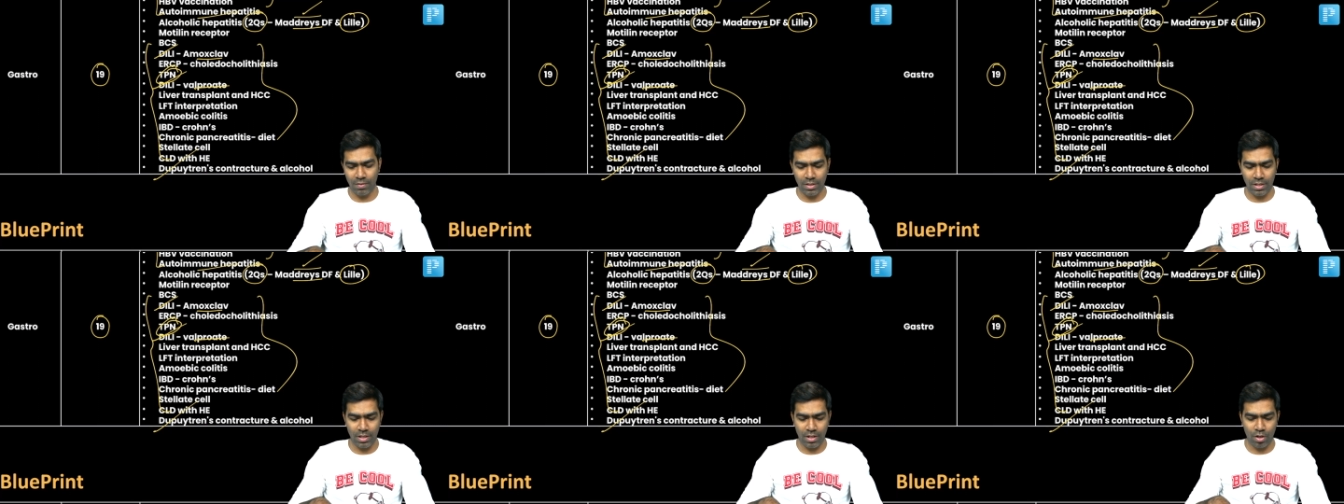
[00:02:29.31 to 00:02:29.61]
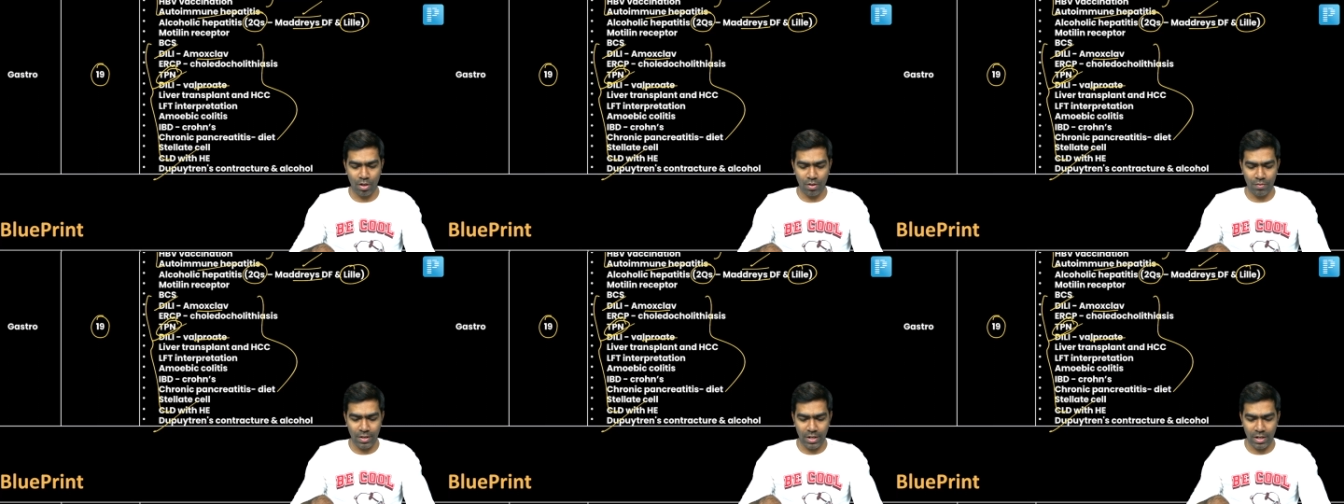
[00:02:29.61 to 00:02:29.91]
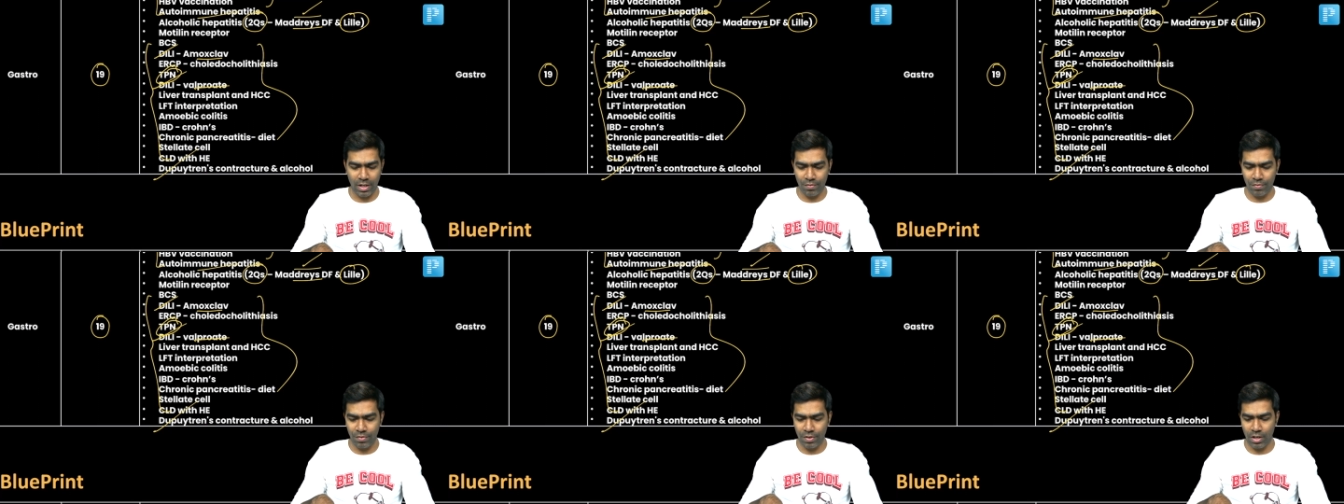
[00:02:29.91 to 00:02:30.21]
They are not very
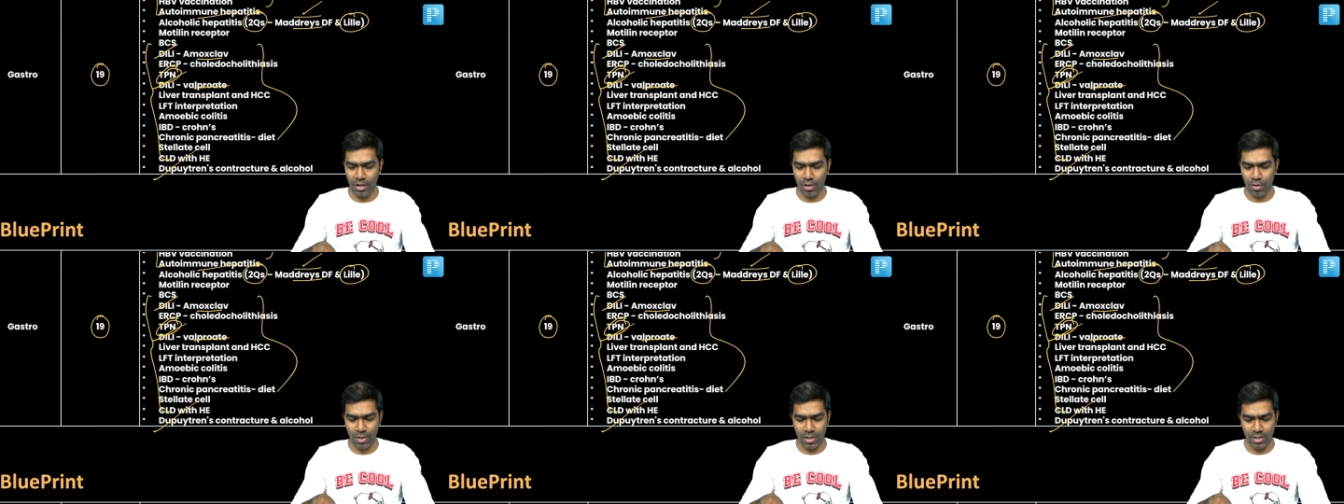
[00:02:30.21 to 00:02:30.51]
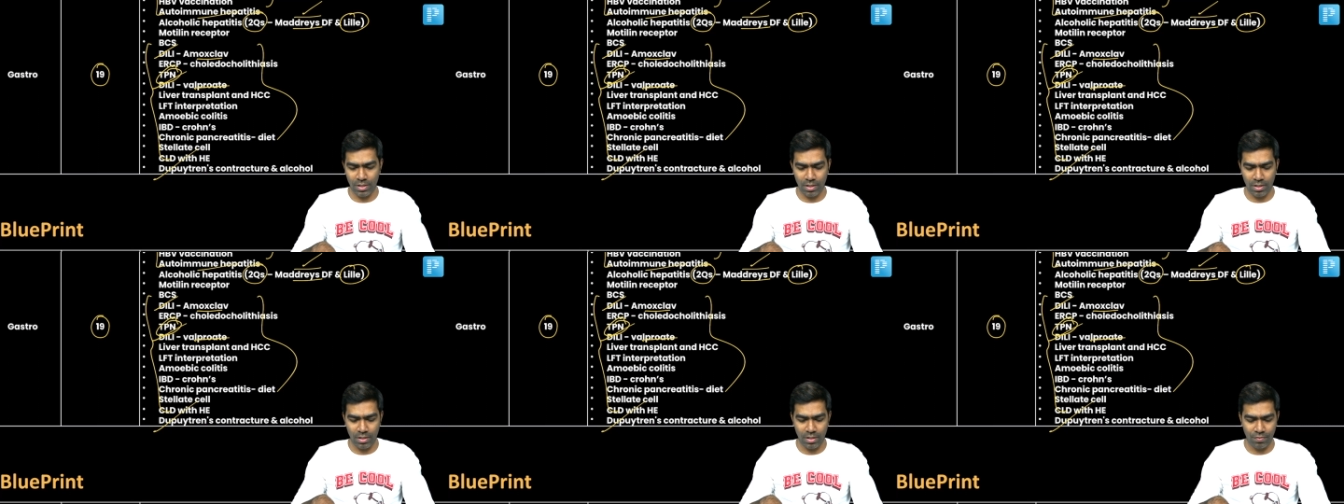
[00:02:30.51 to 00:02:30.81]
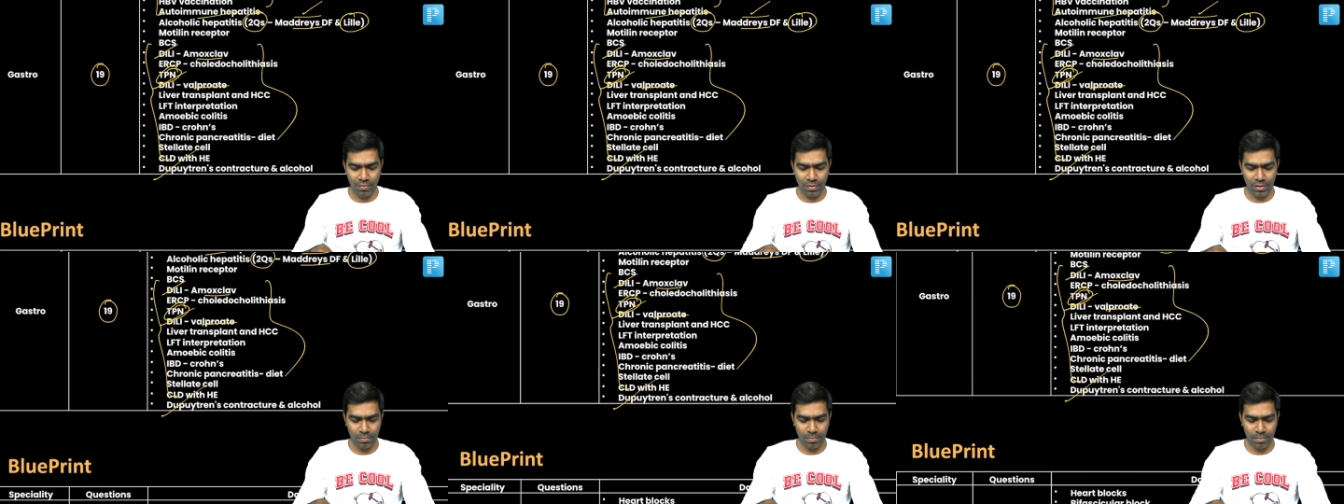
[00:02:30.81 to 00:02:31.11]
difficult to answer in the
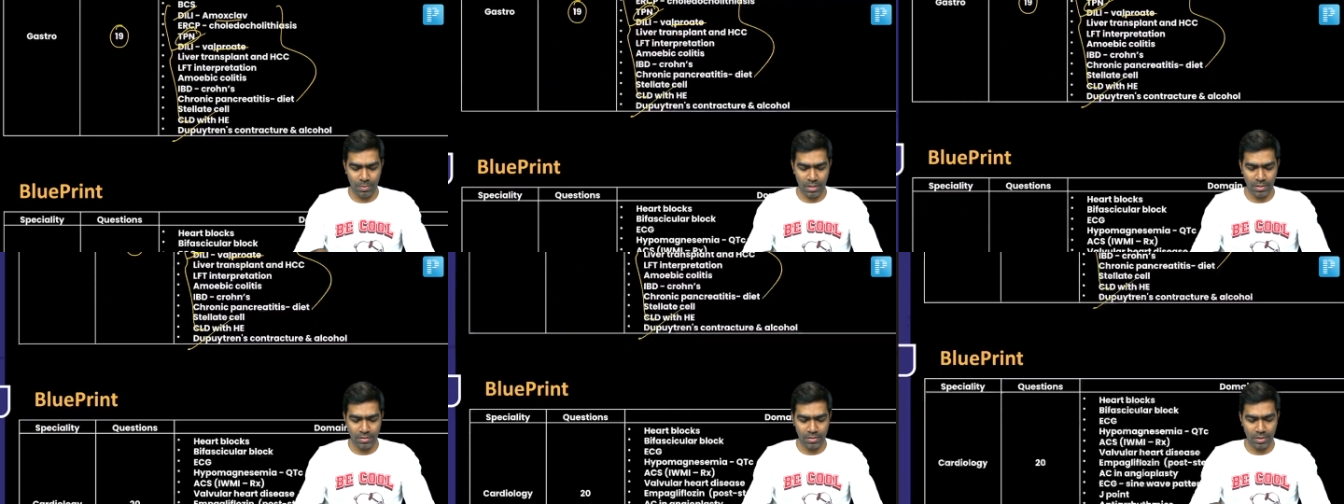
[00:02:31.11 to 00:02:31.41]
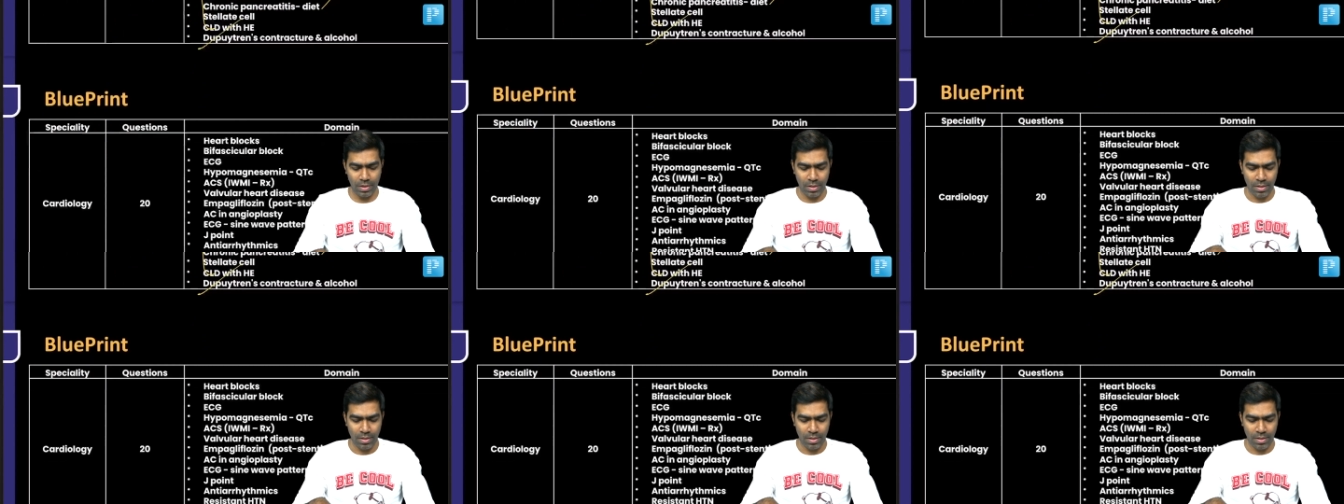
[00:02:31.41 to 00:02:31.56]
first place.